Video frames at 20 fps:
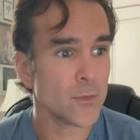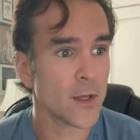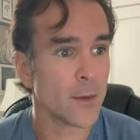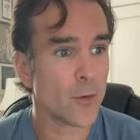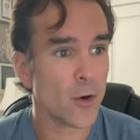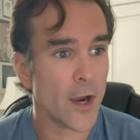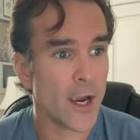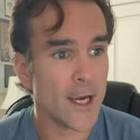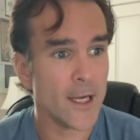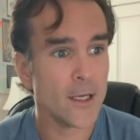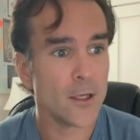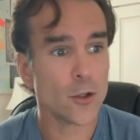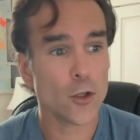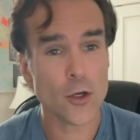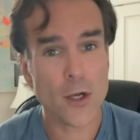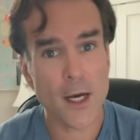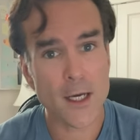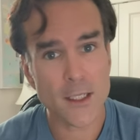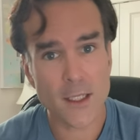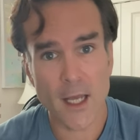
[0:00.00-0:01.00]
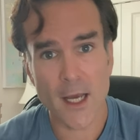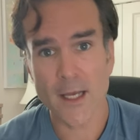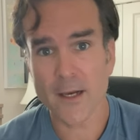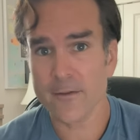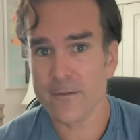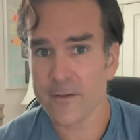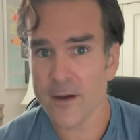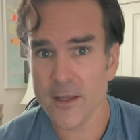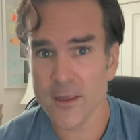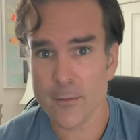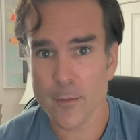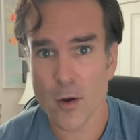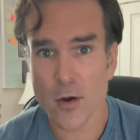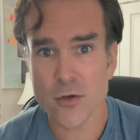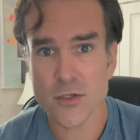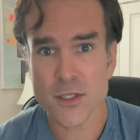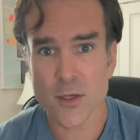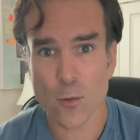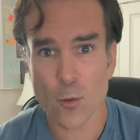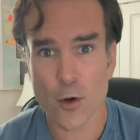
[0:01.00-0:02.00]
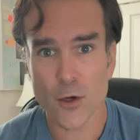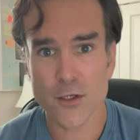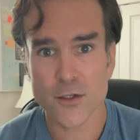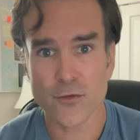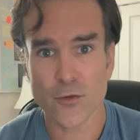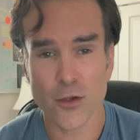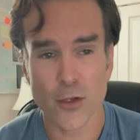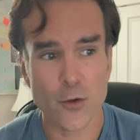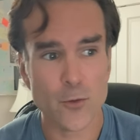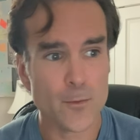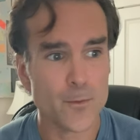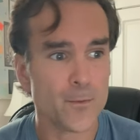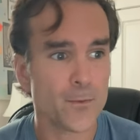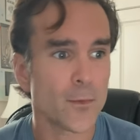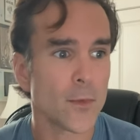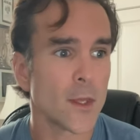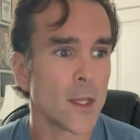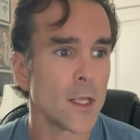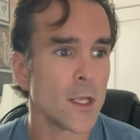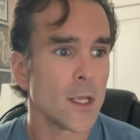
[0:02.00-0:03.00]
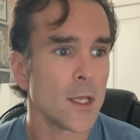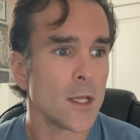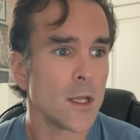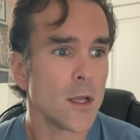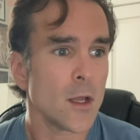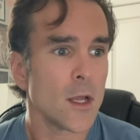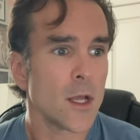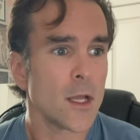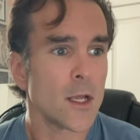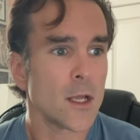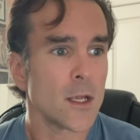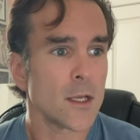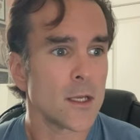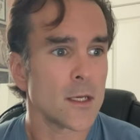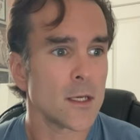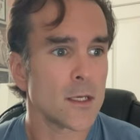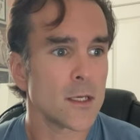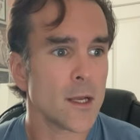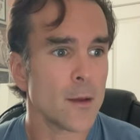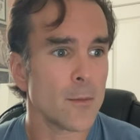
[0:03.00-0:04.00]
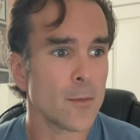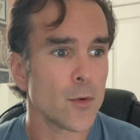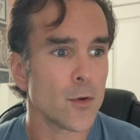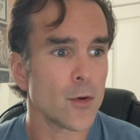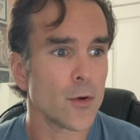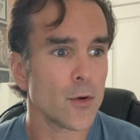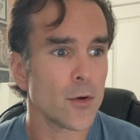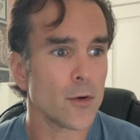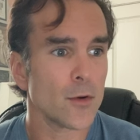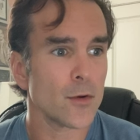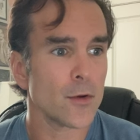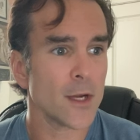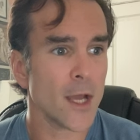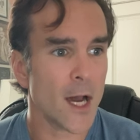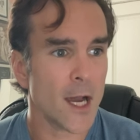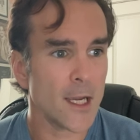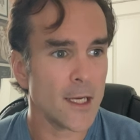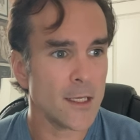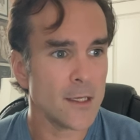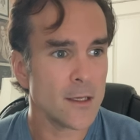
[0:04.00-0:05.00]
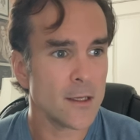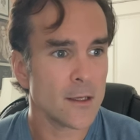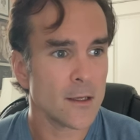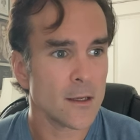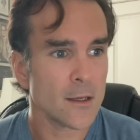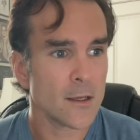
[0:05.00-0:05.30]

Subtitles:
Number 8, look online and find the pose that works for you. Number 9,